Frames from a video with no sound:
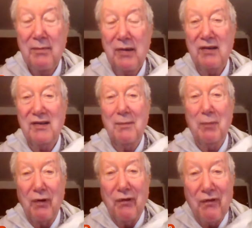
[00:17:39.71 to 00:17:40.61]
because the
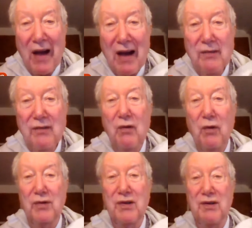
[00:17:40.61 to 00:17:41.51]
profound
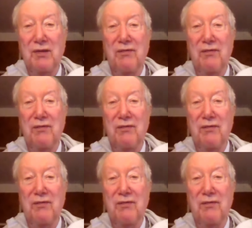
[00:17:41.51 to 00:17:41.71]
causes of